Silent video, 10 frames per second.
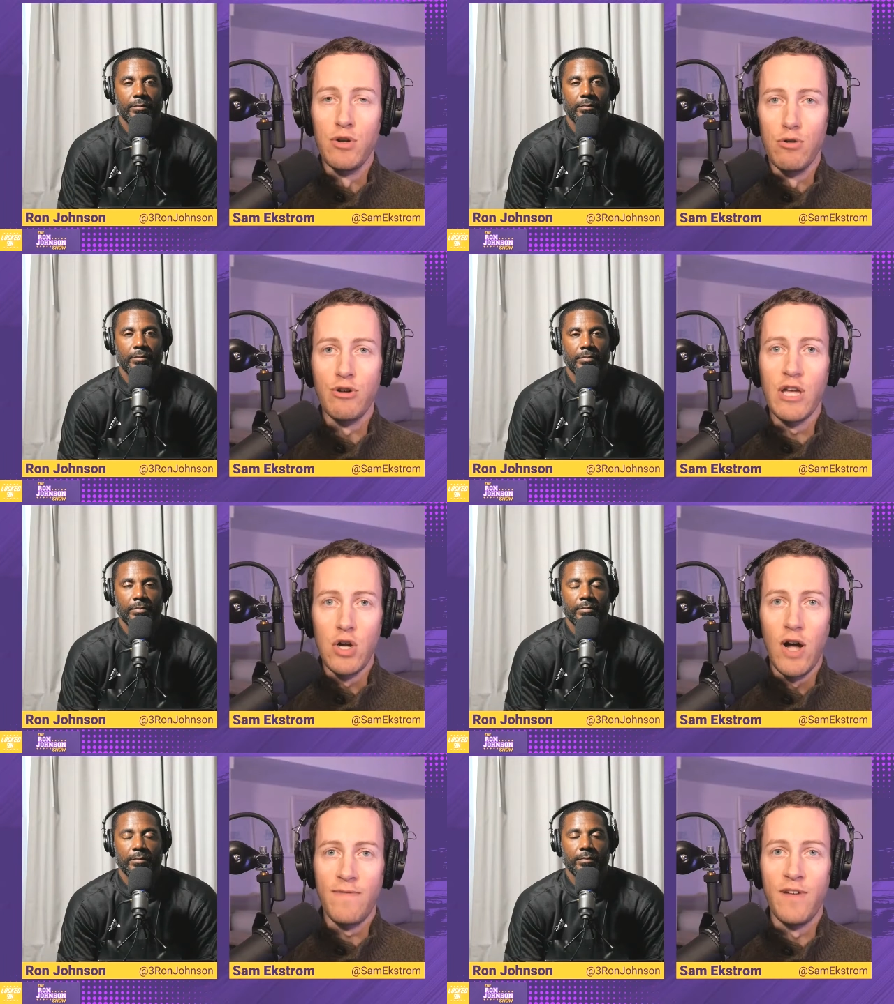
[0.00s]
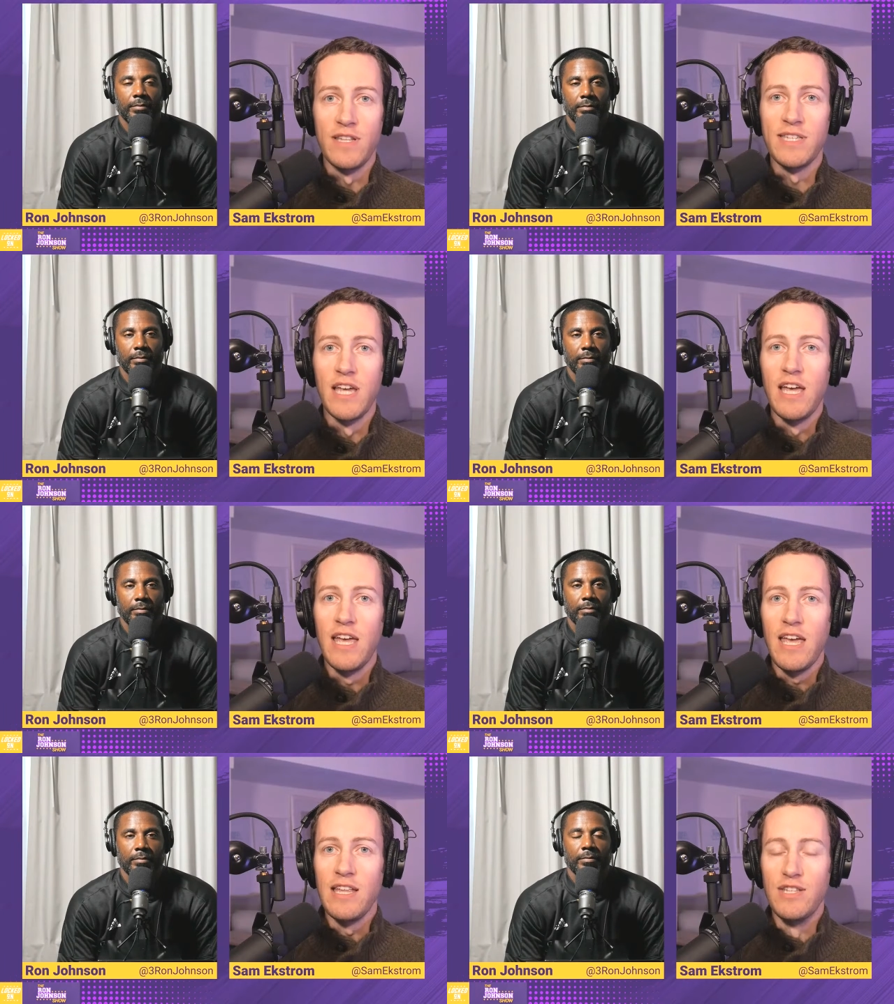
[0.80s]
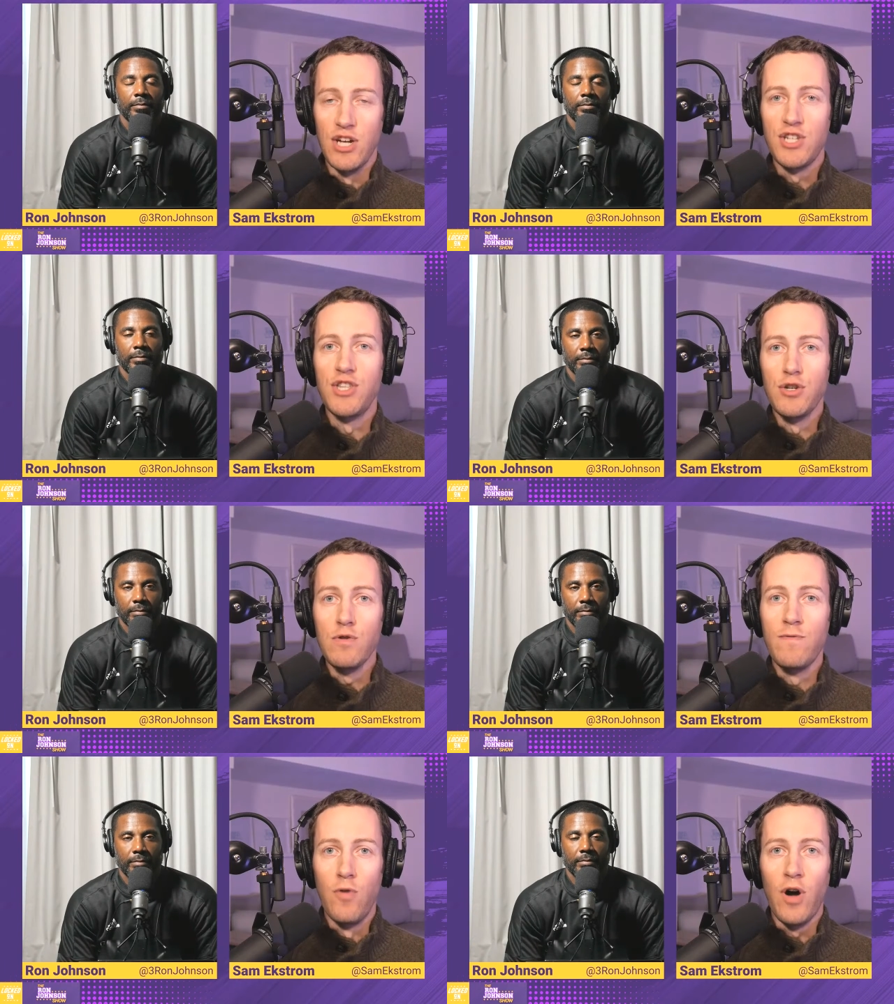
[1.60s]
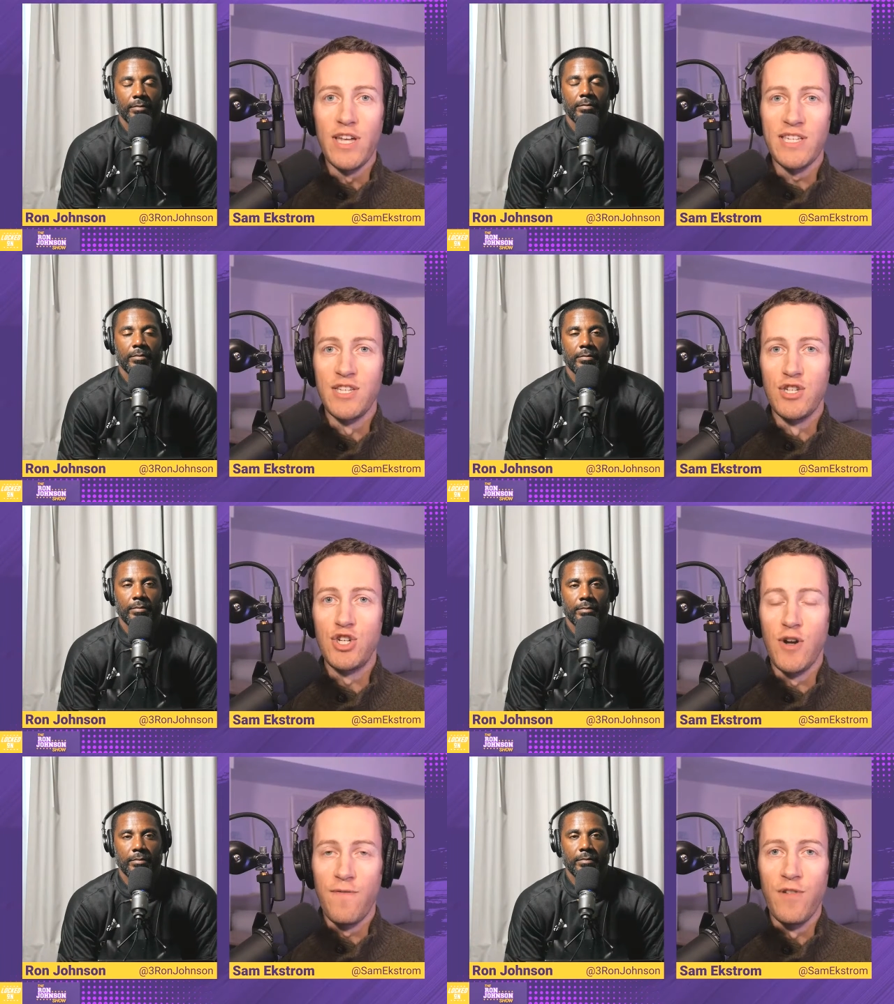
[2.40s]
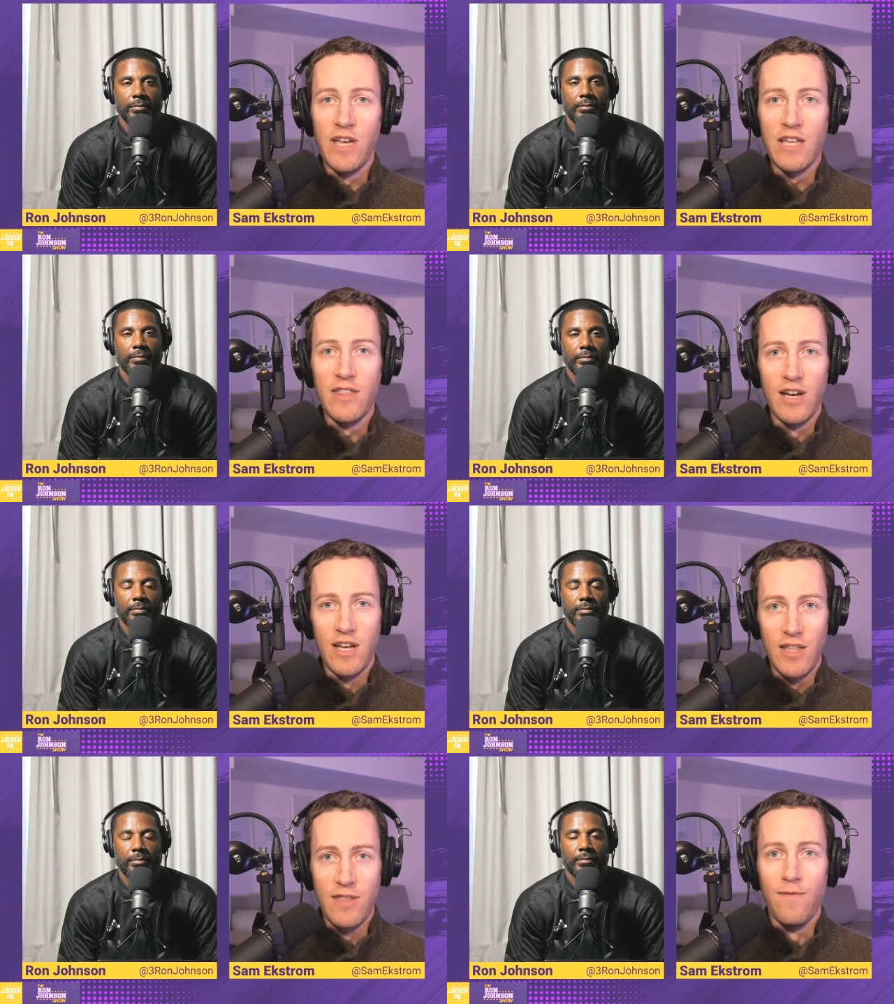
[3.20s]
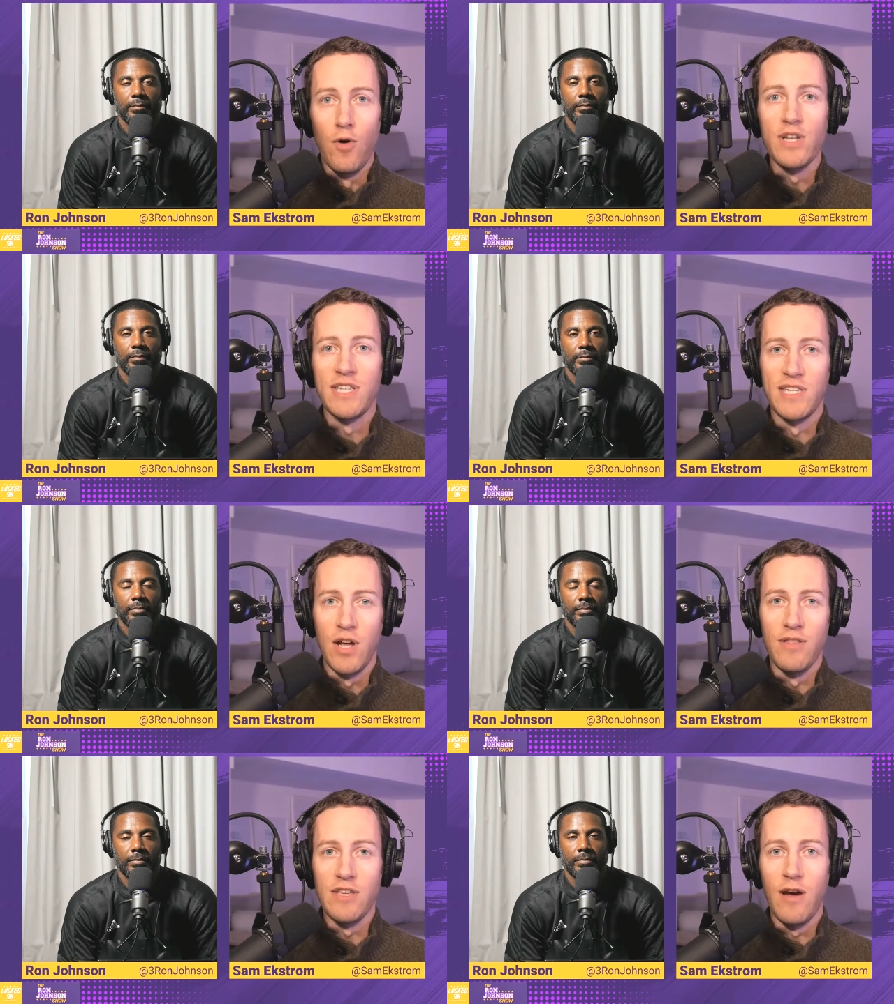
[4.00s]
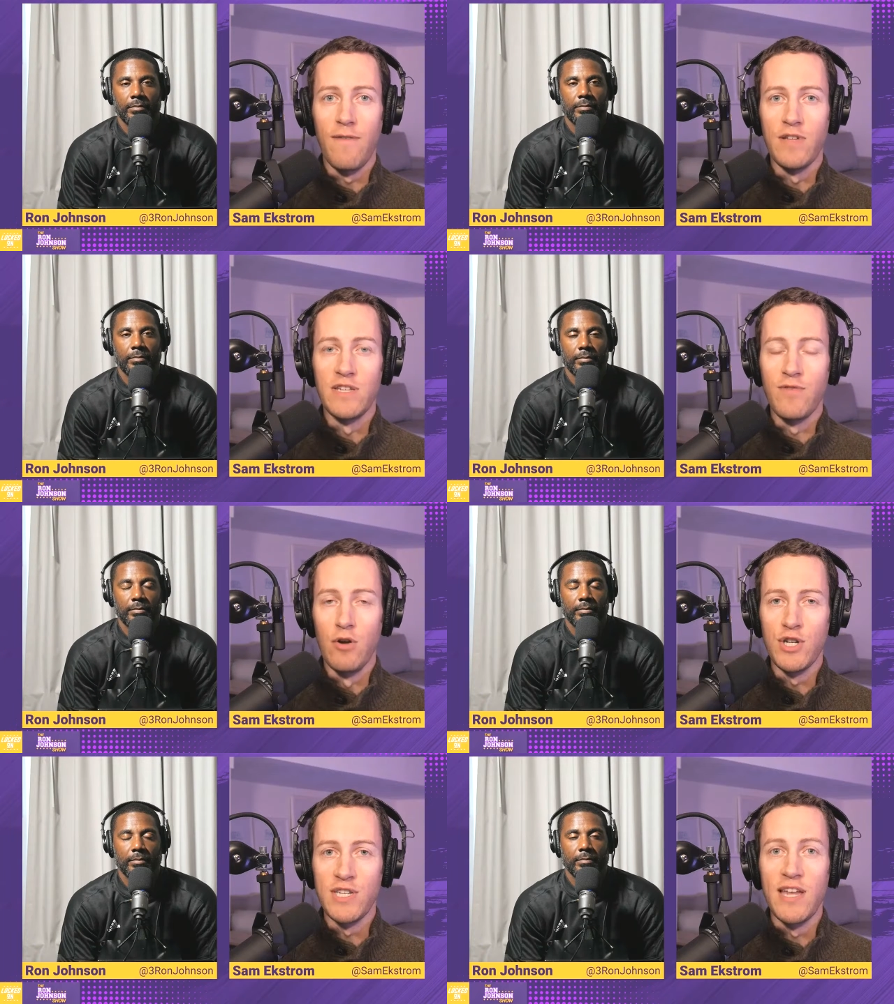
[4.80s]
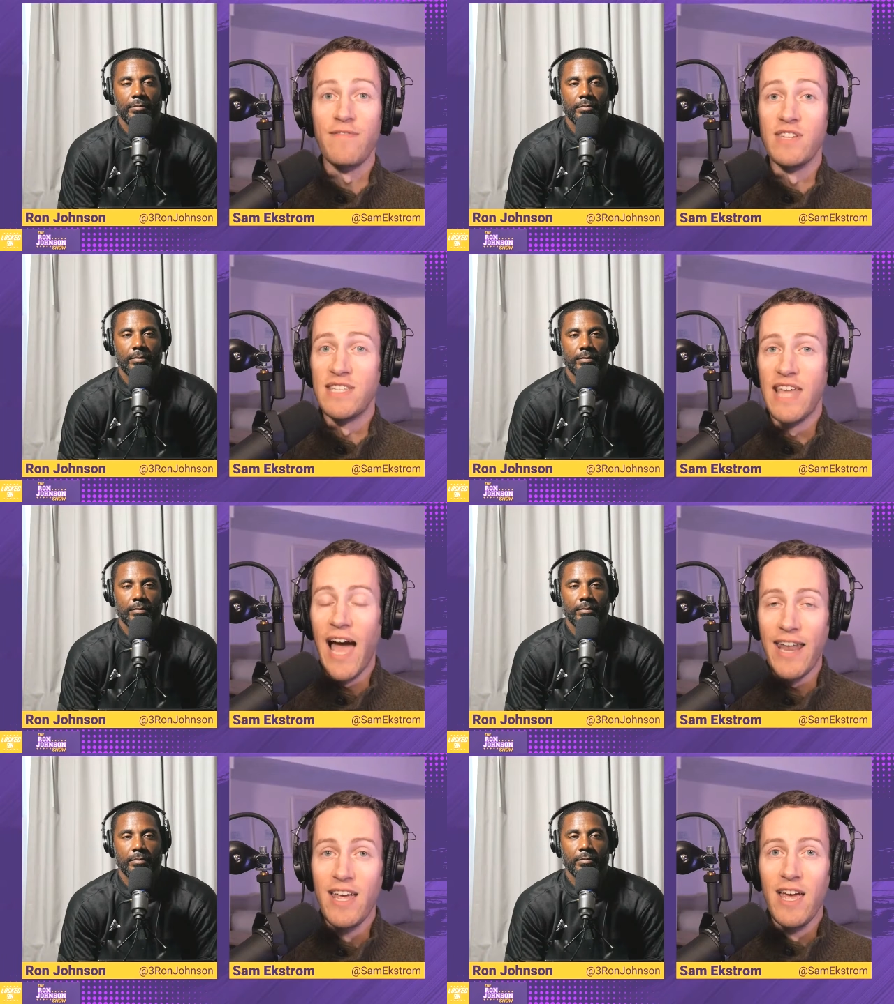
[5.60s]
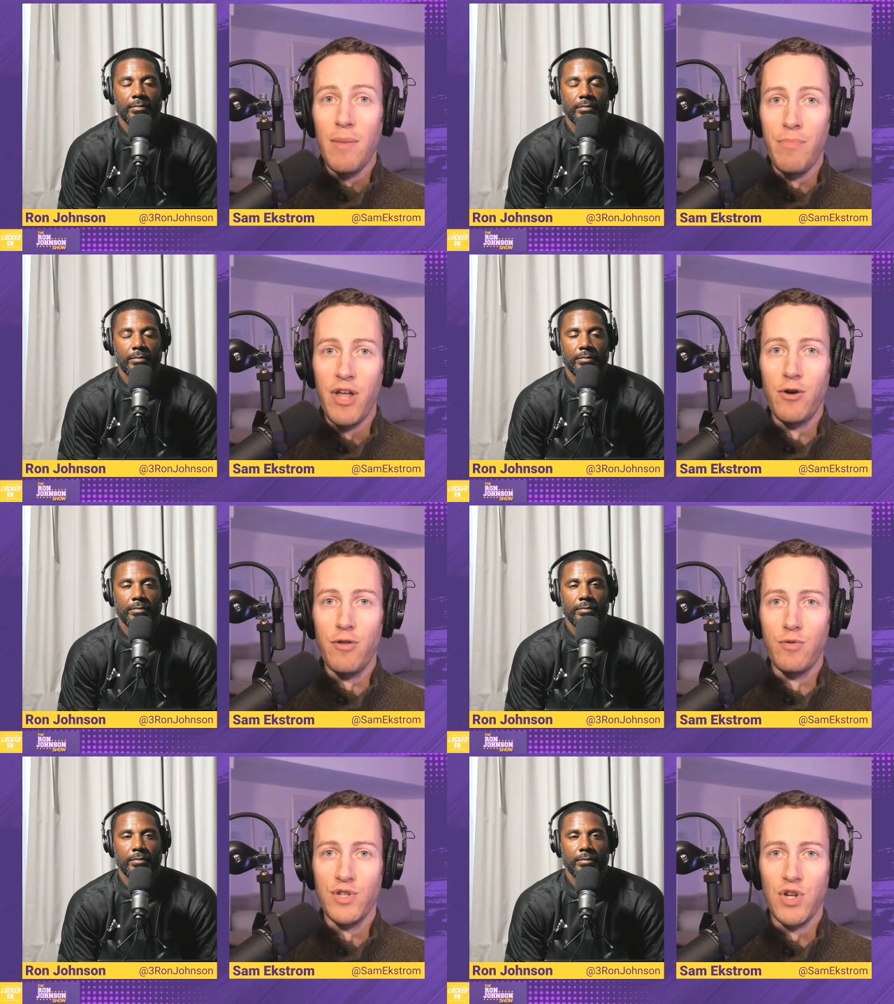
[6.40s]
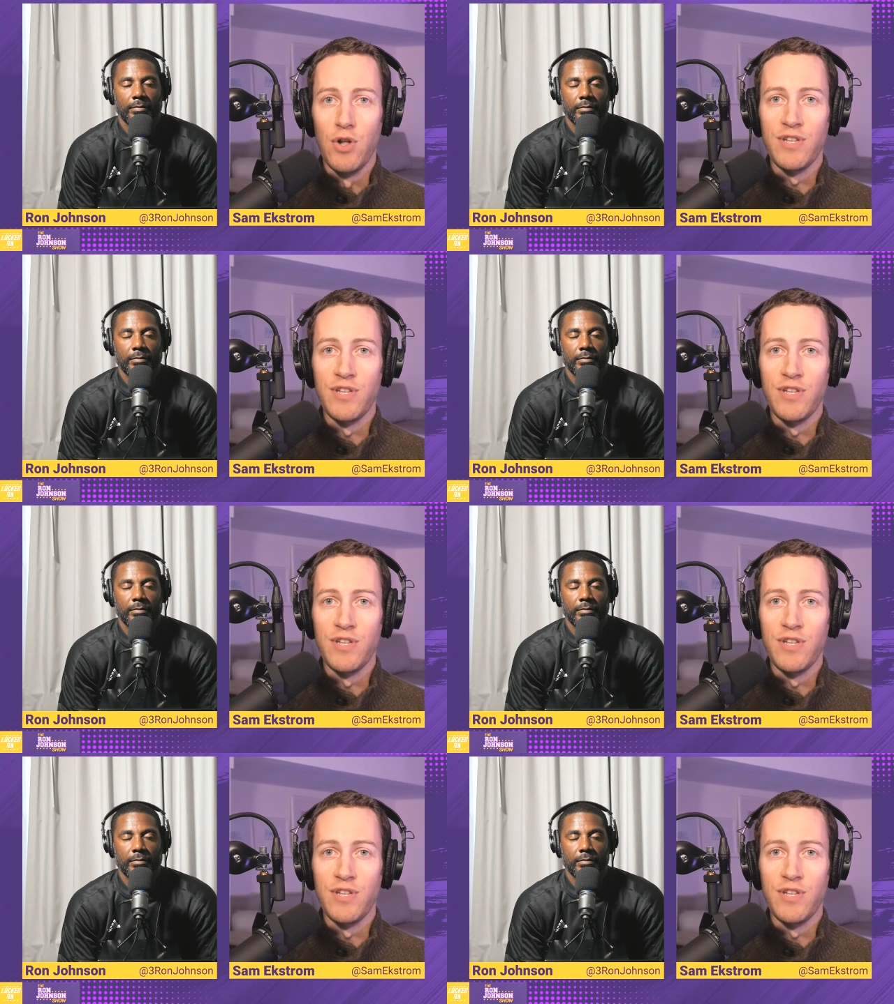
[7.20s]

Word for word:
Speaker 1: looking offense. Does the new voice, does shuffling the the voices on the offensive coaching staff, does that better the result?